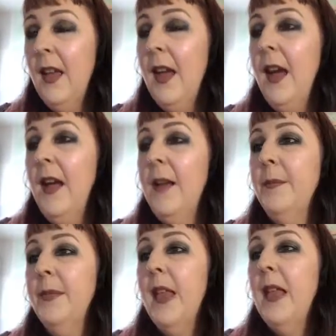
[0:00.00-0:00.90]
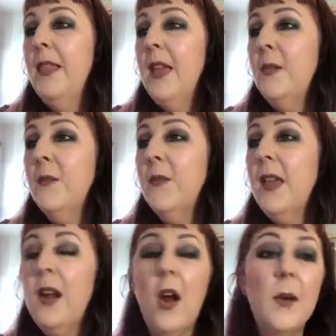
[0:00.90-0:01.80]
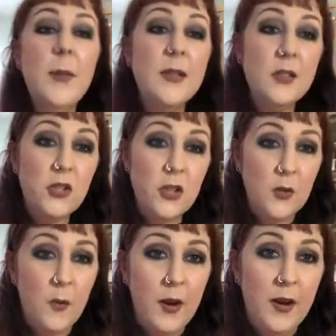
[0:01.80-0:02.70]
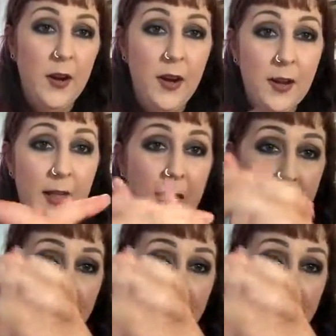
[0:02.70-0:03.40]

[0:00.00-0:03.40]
And then for that arm position where your hands